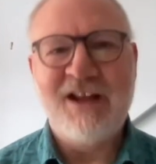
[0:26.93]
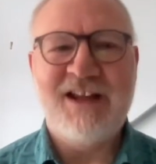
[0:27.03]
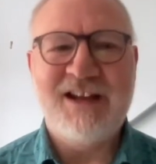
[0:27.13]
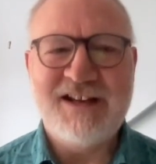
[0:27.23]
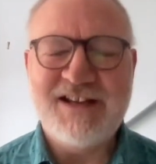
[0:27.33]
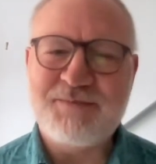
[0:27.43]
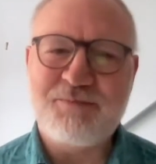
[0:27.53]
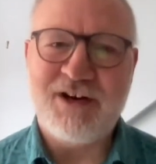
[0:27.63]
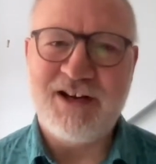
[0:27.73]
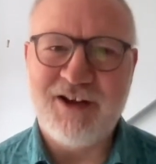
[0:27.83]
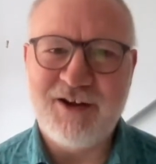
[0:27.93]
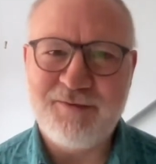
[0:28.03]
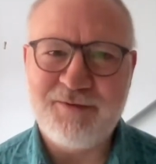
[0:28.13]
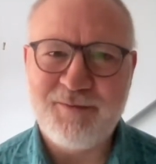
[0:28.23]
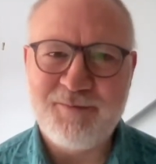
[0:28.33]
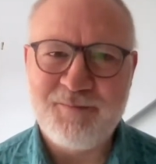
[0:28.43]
in his prayer life.